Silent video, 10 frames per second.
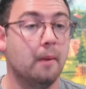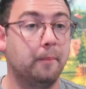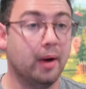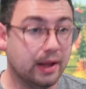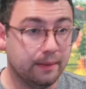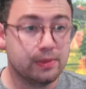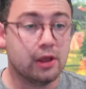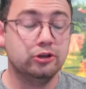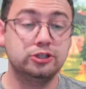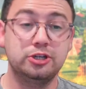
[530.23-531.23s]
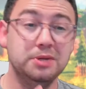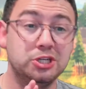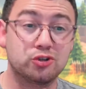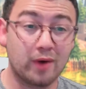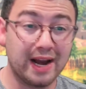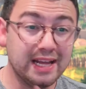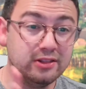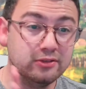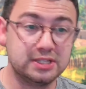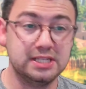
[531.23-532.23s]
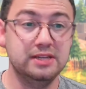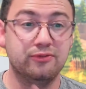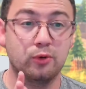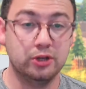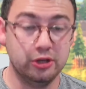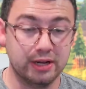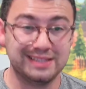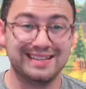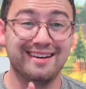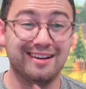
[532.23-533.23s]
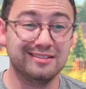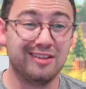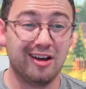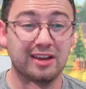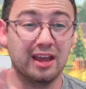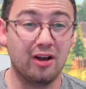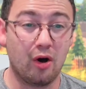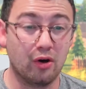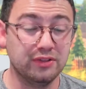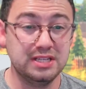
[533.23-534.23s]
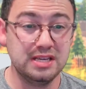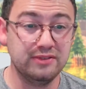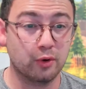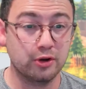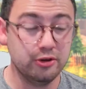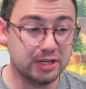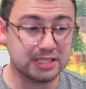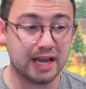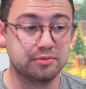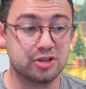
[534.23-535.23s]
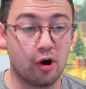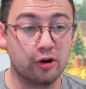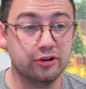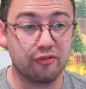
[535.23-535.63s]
but you should be training those T4 units and unlocking all the T4 unit types on your